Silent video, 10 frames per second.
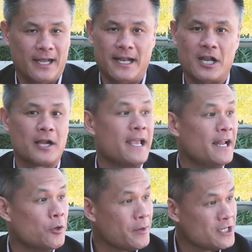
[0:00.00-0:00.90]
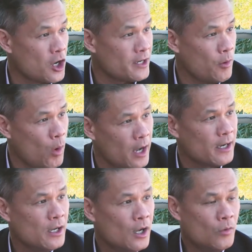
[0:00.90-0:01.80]
and they're not getting the return they
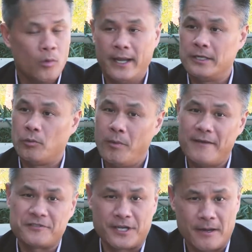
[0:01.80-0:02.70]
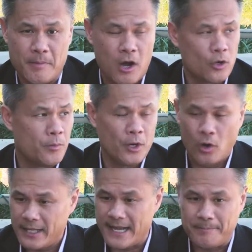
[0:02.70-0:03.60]
want. Right. Well, in the rev share model, we
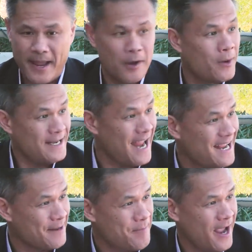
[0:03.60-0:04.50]
only get paid when they get